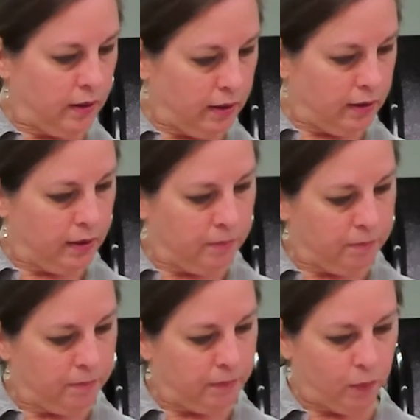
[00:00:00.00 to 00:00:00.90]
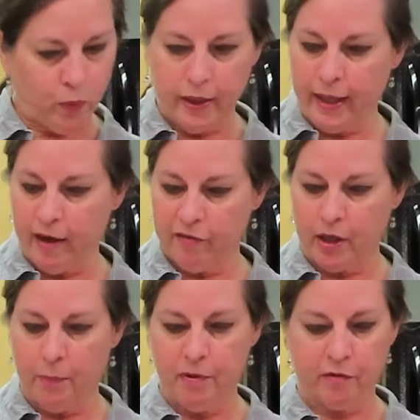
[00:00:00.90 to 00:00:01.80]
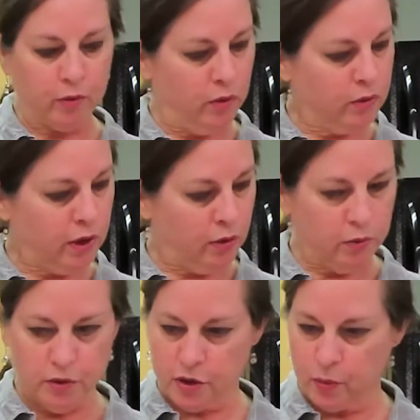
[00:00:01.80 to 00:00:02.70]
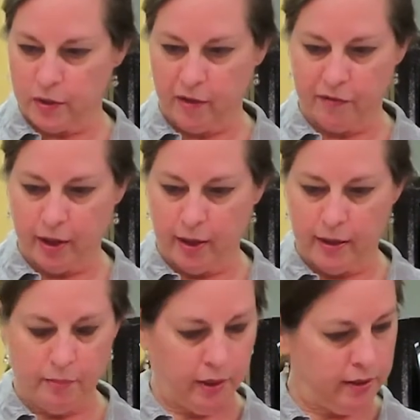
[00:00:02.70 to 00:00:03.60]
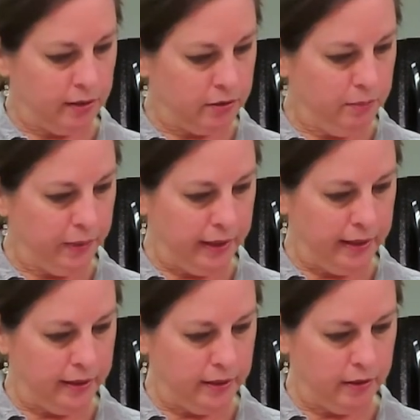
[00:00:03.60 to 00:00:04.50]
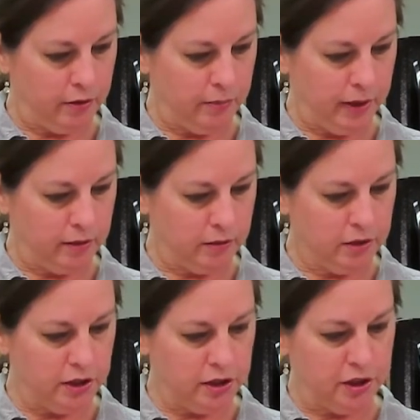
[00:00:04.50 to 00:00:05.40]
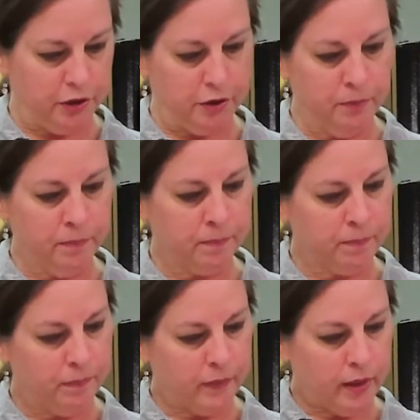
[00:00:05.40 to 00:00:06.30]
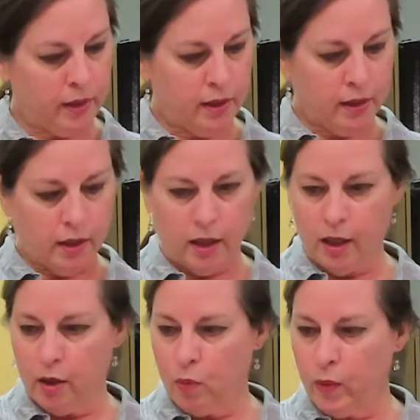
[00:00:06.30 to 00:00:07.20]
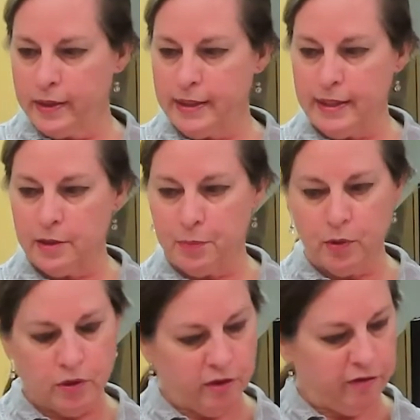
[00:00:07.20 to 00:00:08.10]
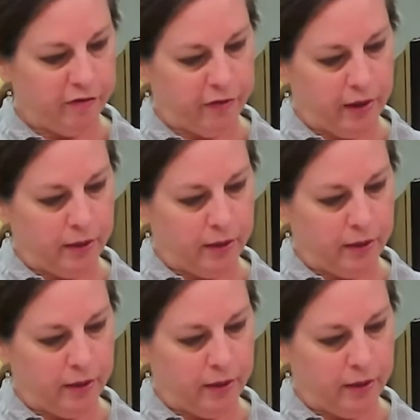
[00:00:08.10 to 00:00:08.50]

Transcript: 1/2 cup of rolled oats, which I've got in my little pan or my little dish here, 1 teaspoon of